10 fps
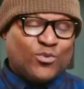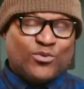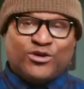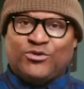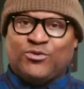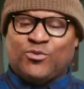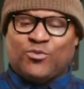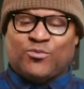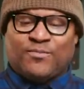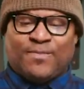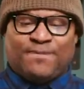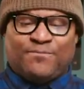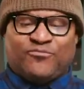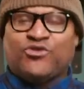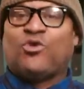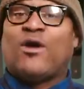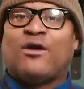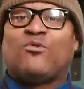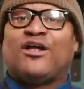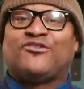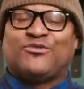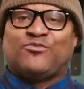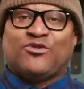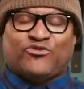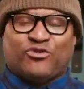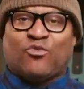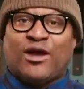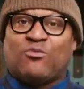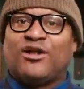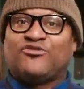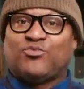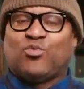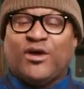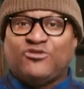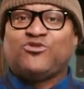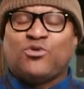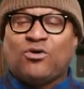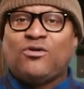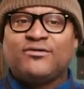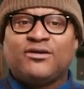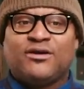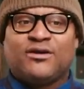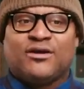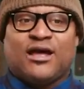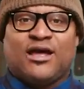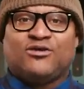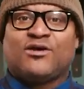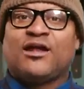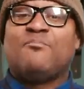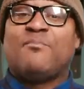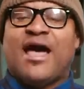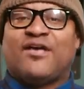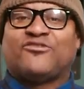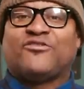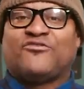When you chill white wines and serve white wines way too cold, you kind of mask the